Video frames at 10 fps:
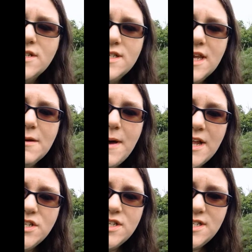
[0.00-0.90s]
can see a
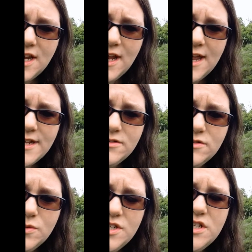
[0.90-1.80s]
patch of stinging
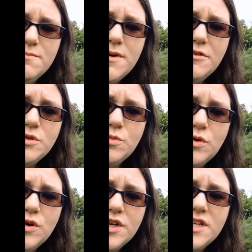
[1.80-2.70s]
nettles, which to most
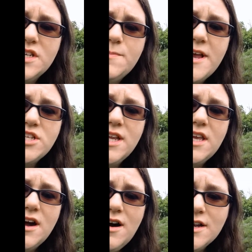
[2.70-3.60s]
walkers and
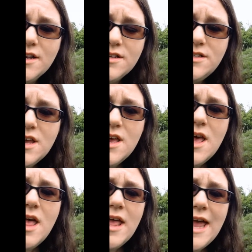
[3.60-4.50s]
especially gardeners
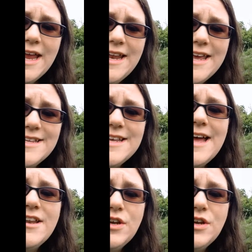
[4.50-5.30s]
it is an